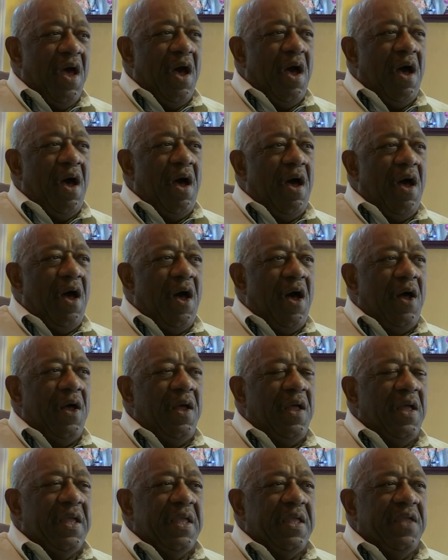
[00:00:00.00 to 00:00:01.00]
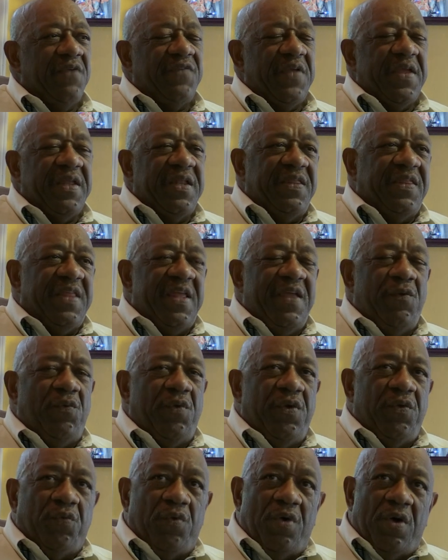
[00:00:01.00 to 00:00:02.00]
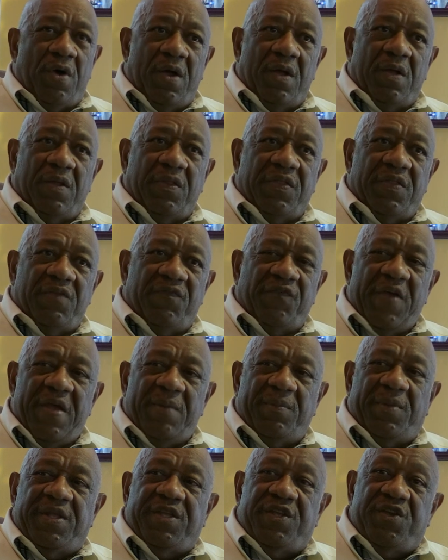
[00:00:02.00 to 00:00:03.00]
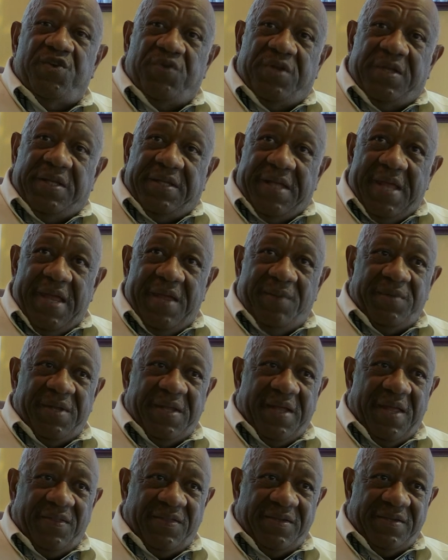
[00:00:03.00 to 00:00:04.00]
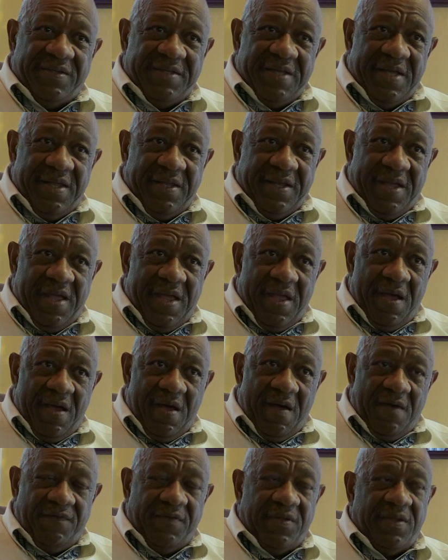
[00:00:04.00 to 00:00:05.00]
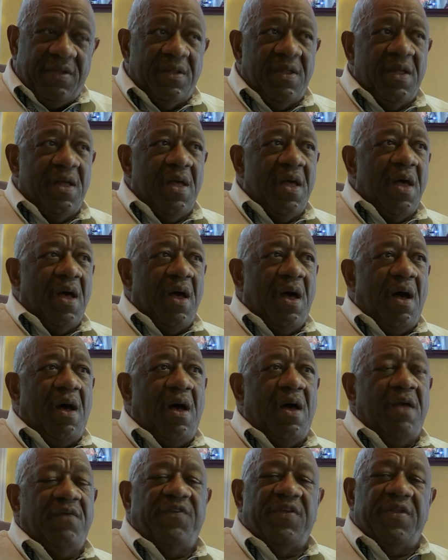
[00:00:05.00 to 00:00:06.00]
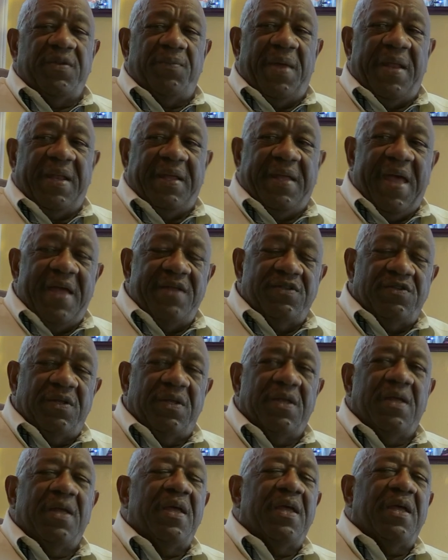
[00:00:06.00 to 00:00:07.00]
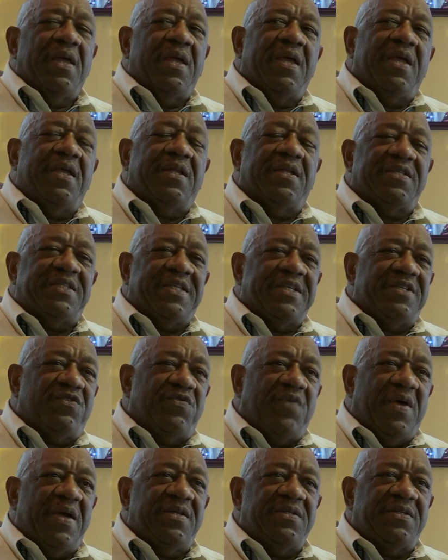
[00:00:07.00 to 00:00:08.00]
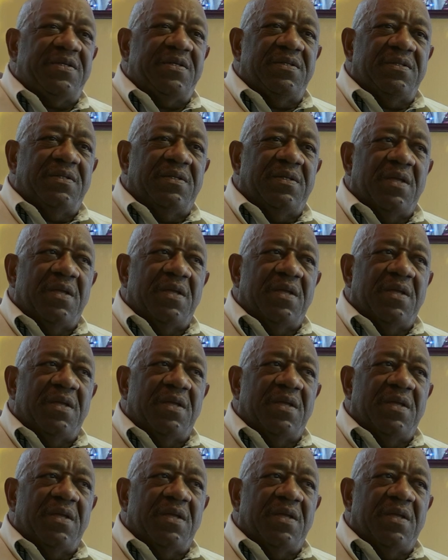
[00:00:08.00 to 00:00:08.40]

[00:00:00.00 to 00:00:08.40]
Uh, if anything went wrong, the family unit came together to take care of it. Uh, if anybody got in, in a situation,